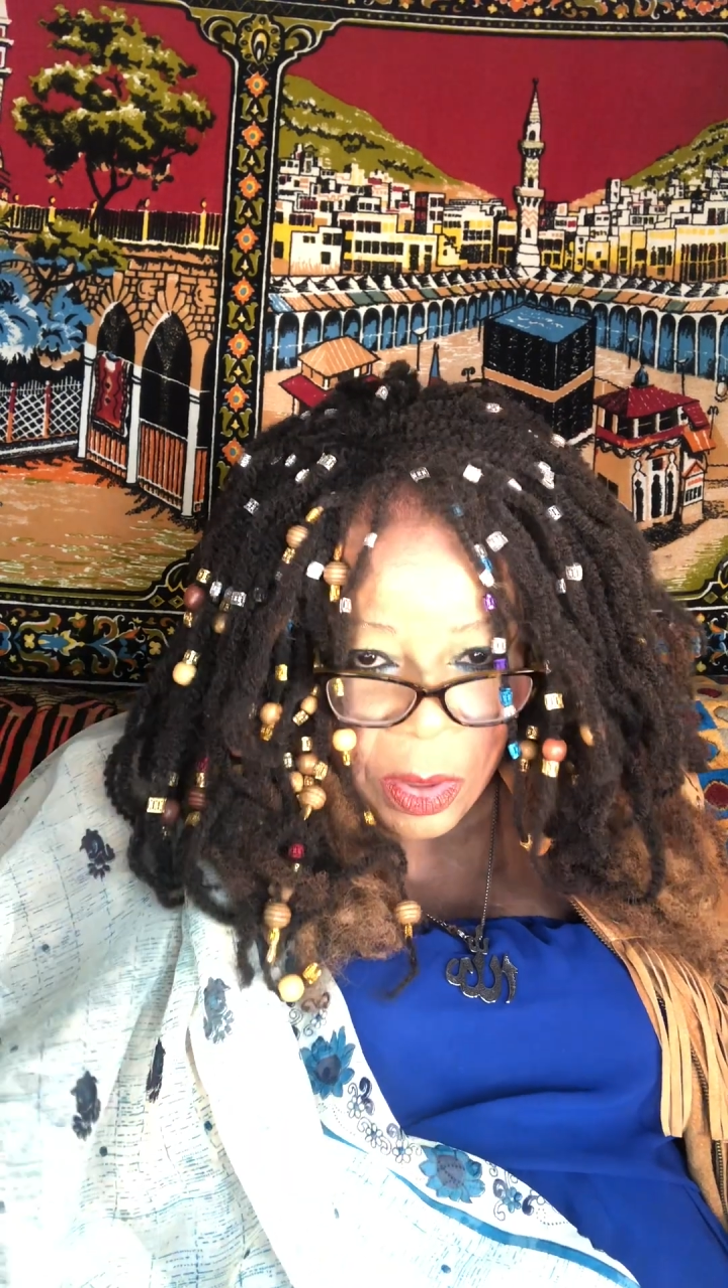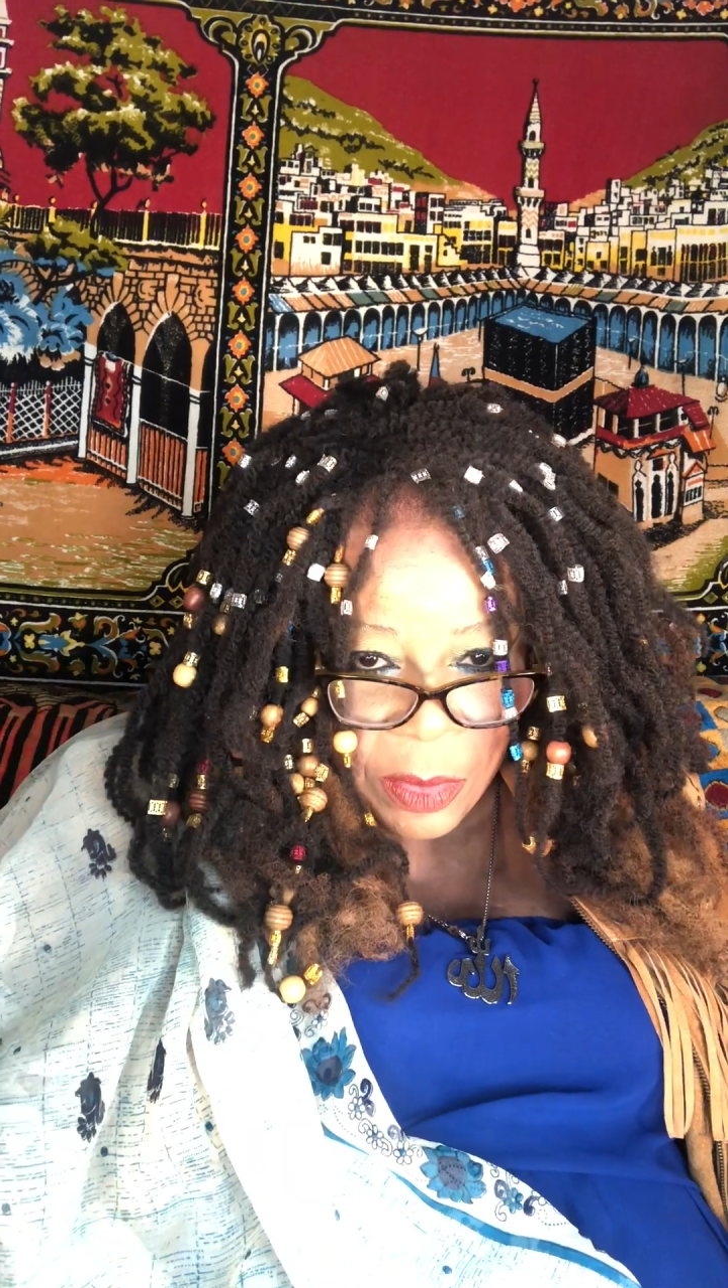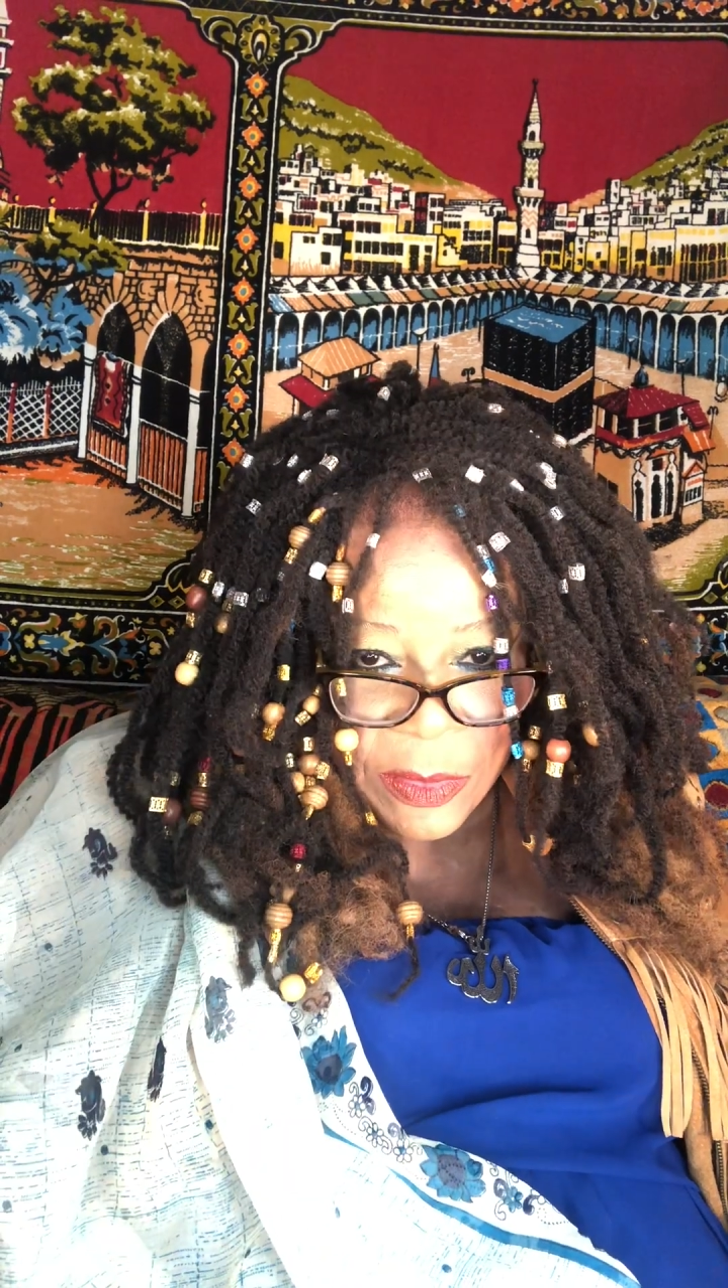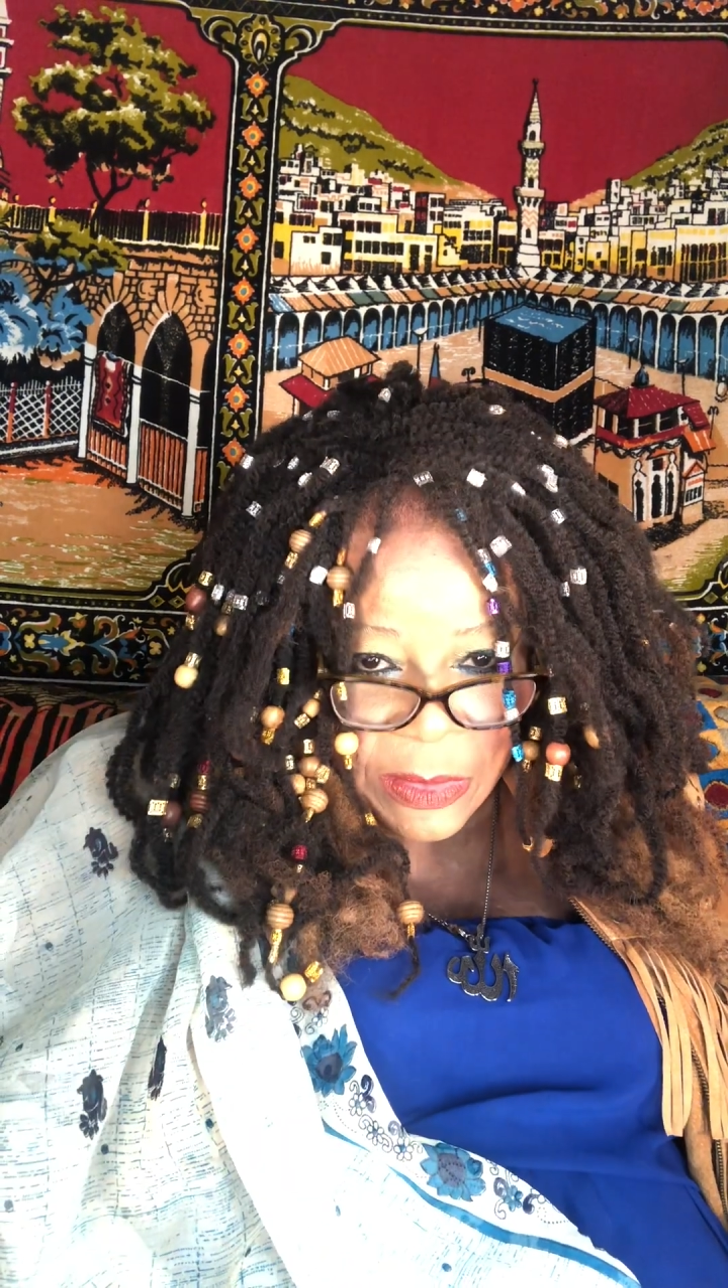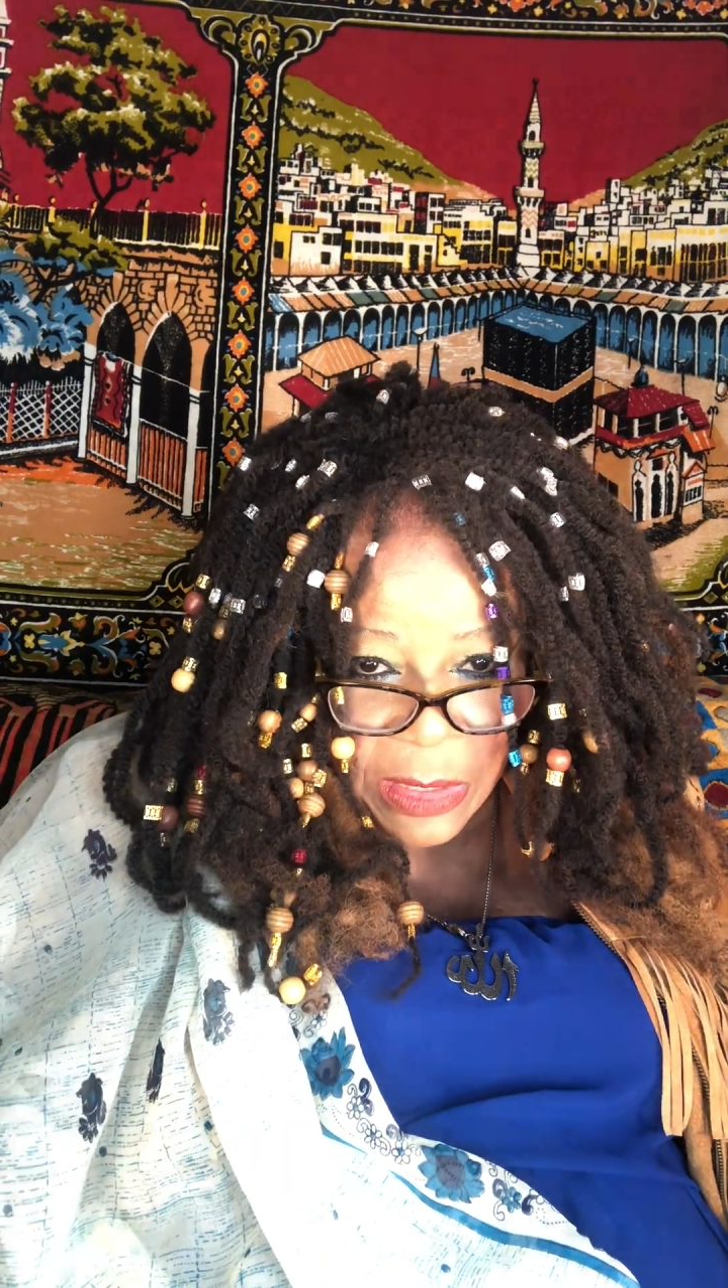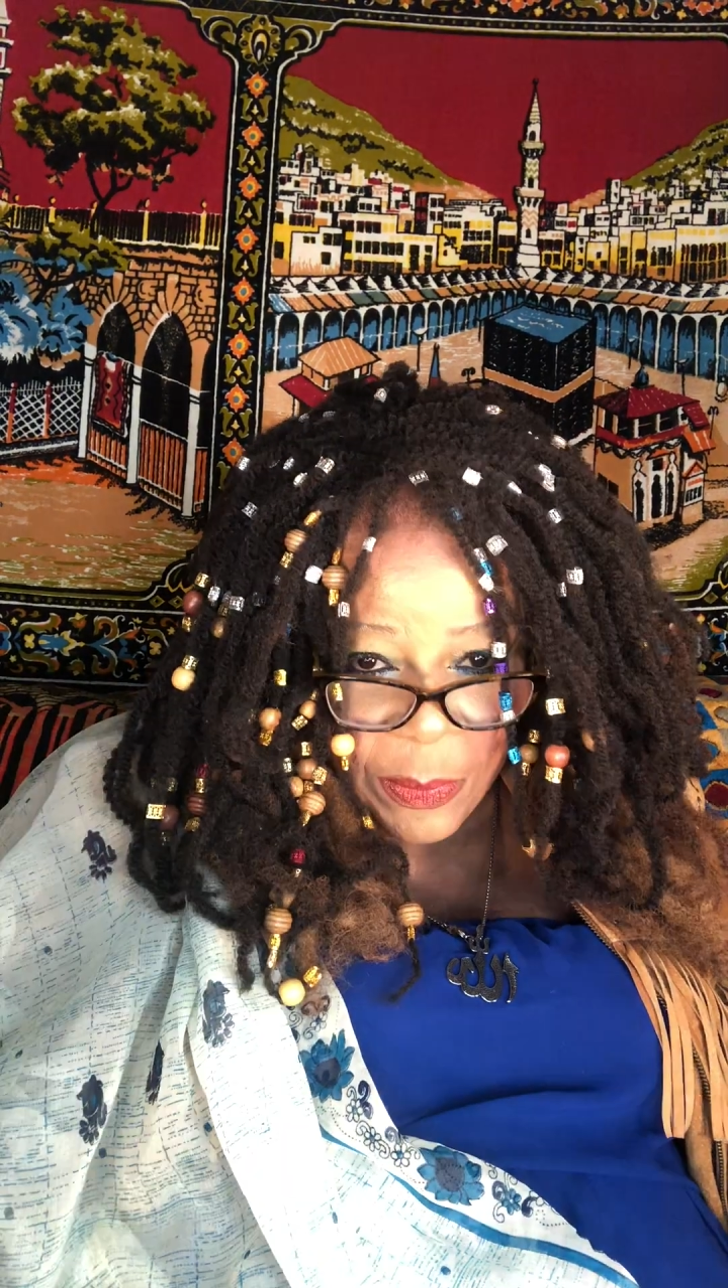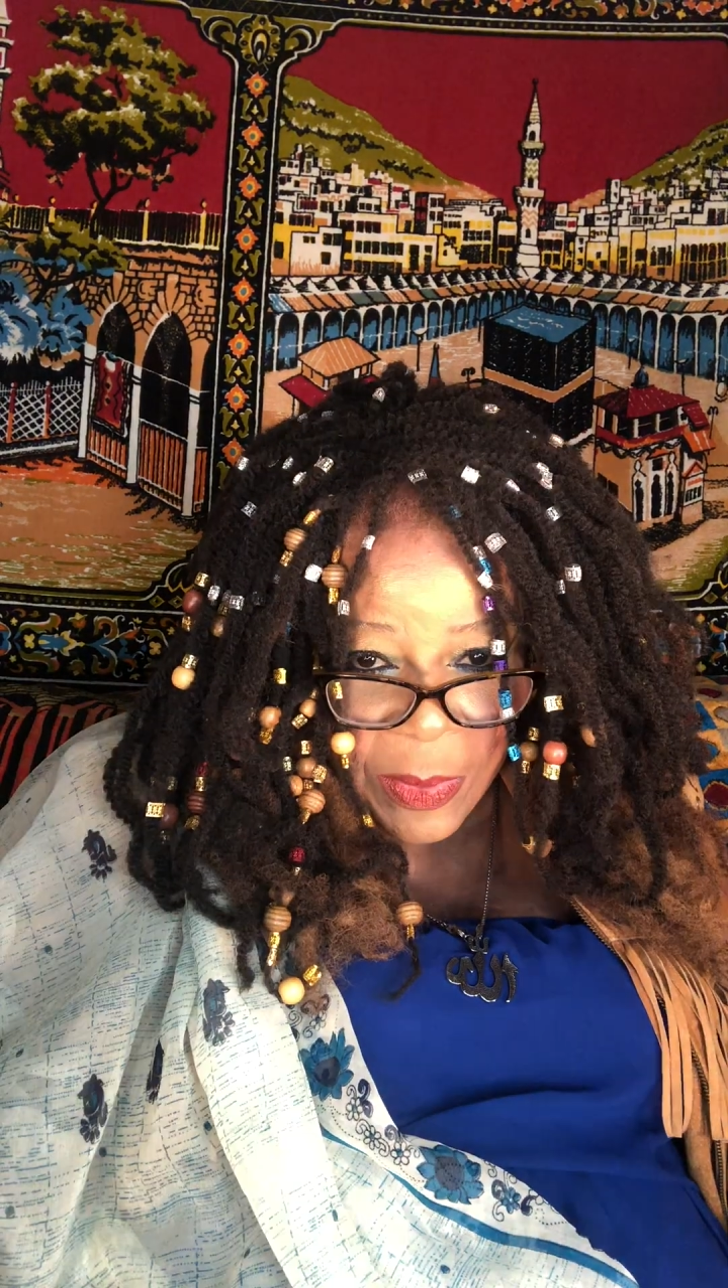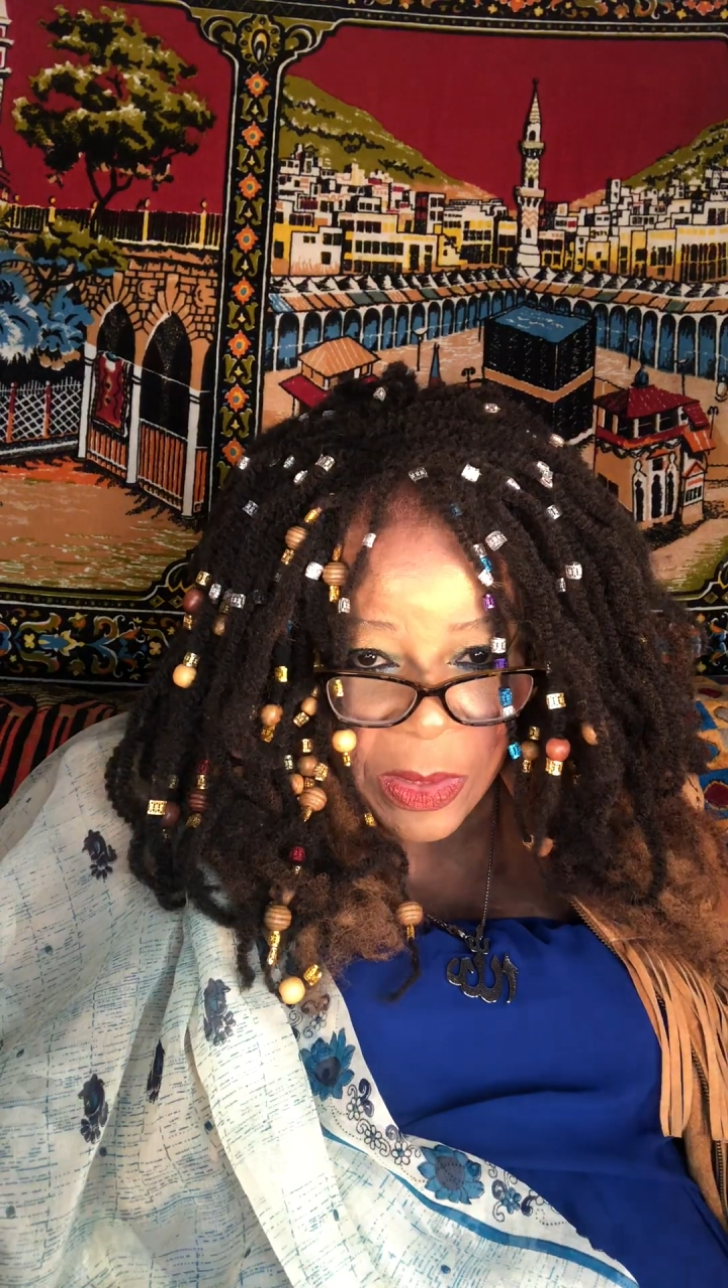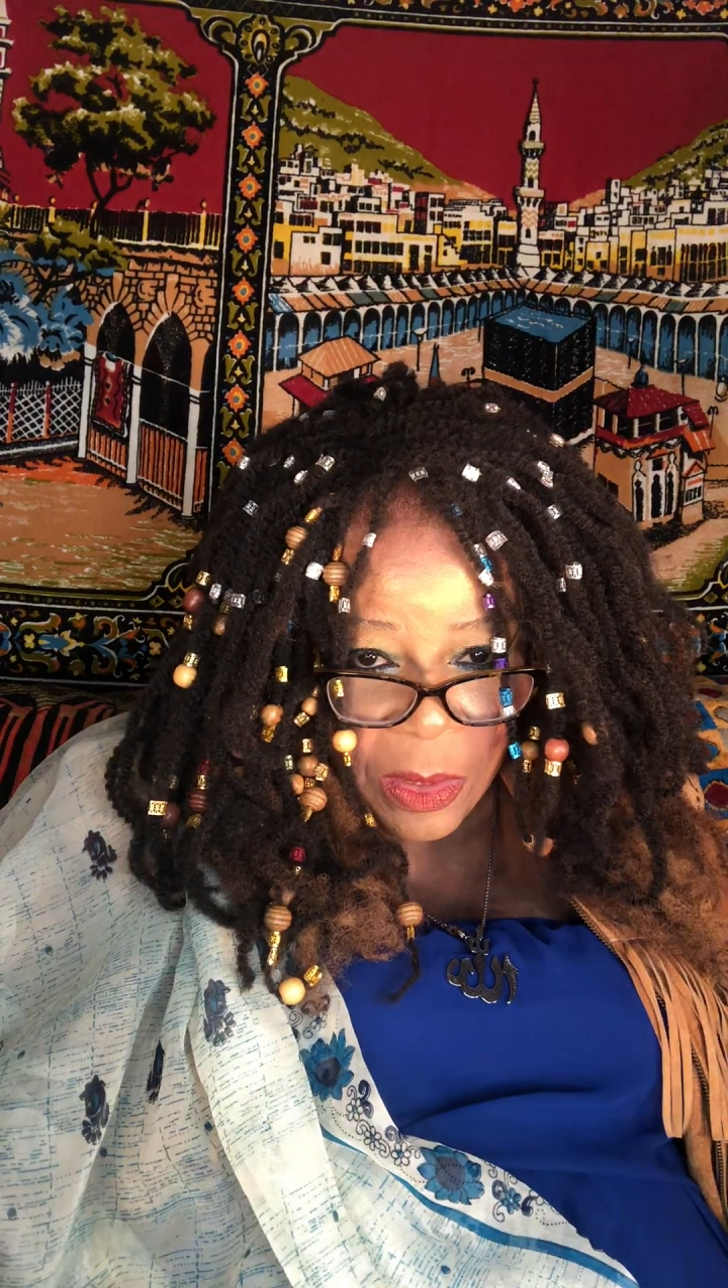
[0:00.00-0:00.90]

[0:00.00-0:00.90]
sleeping,